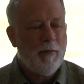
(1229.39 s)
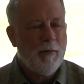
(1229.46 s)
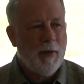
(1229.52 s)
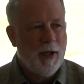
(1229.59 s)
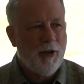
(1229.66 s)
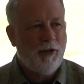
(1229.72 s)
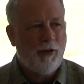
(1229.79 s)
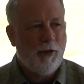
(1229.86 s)

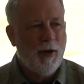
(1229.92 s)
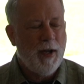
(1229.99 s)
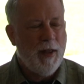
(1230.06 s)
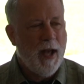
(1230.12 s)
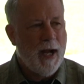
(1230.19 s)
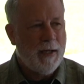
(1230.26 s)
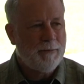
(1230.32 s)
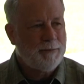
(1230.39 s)
ministry
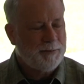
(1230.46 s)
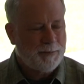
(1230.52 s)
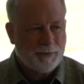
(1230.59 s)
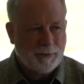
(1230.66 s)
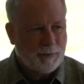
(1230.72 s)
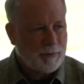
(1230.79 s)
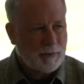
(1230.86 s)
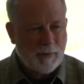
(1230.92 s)
that
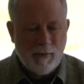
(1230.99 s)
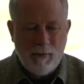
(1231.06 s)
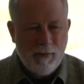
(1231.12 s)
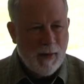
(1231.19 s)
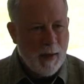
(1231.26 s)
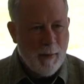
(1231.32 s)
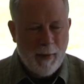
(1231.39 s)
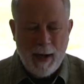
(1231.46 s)

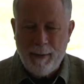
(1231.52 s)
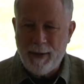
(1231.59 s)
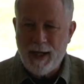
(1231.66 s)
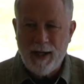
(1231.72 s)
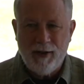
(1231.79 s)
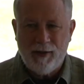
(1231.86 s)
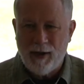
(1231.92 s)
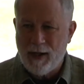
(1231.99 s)
probably
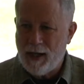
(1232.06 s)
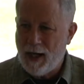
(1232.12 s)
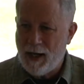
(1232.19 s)
isn't